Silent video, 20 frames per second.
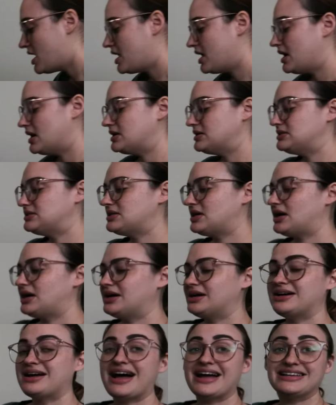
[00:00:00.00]
And
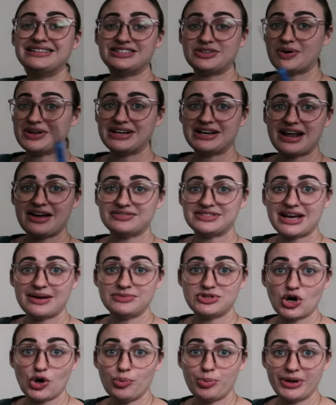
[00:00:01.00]
uh, I, so I didn't have time
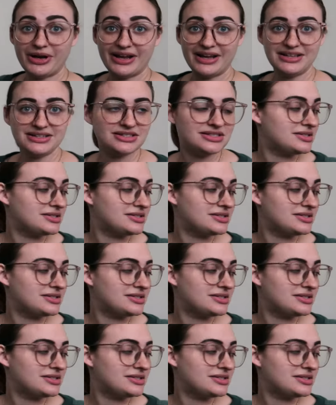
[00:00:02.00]
to open it.